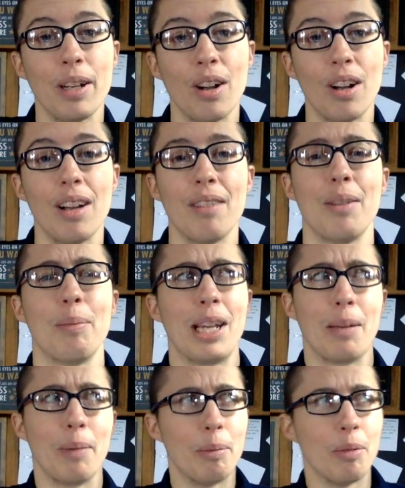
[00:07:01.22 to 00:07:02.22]
off. And like
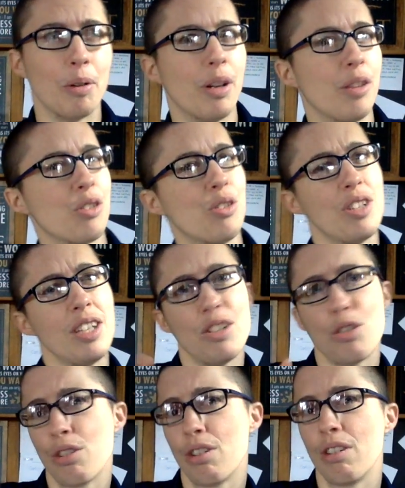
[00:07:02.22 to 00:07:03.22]
my pronouns are
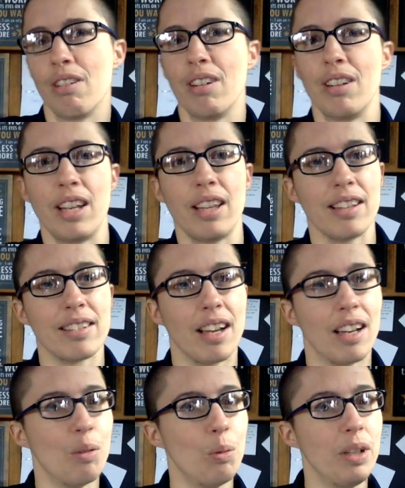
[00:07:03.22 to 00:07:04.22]
Zer, and like that's
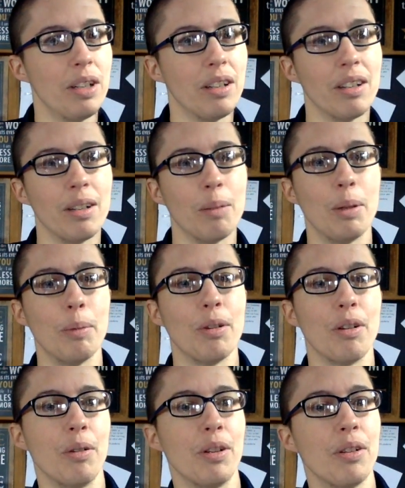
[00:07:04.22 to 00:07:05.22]
kind of weird, and people
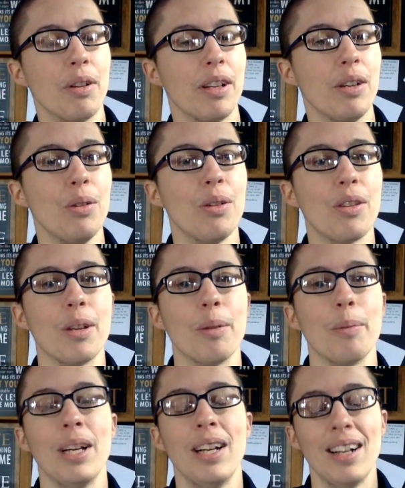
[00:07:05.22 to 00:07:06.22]
don't always know how to use
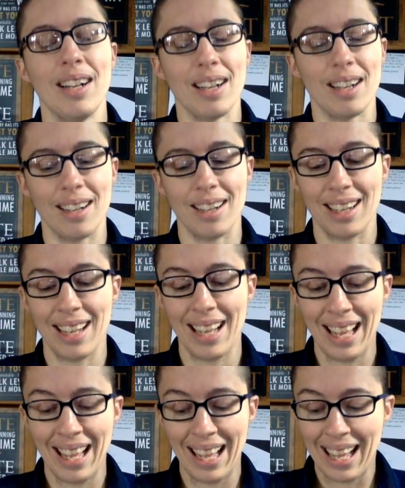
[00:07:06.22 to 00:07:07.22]
them. Uh,
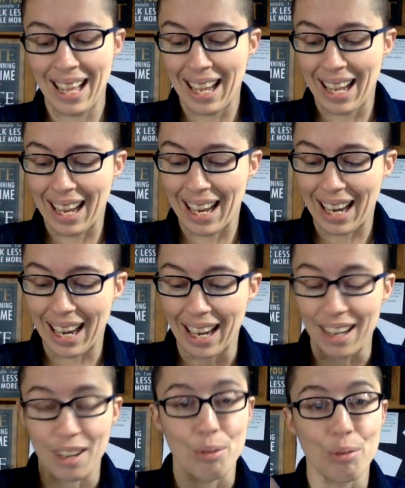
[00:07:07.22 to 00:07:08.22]

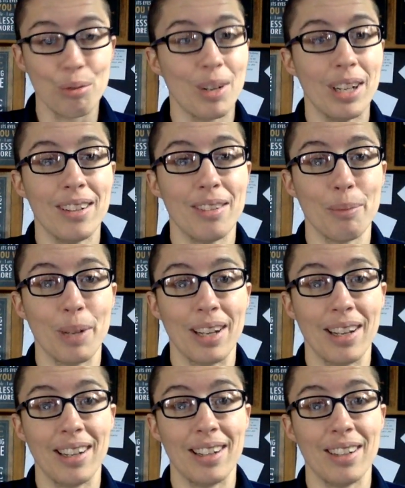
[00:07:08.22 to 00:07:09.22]
and a friend of
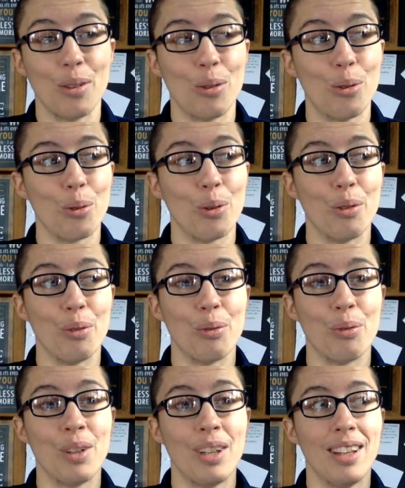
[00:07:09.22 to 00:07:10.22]
mine sort of
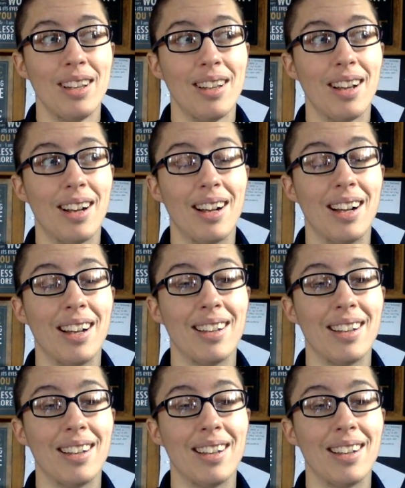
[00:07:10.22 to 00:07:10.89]
uh,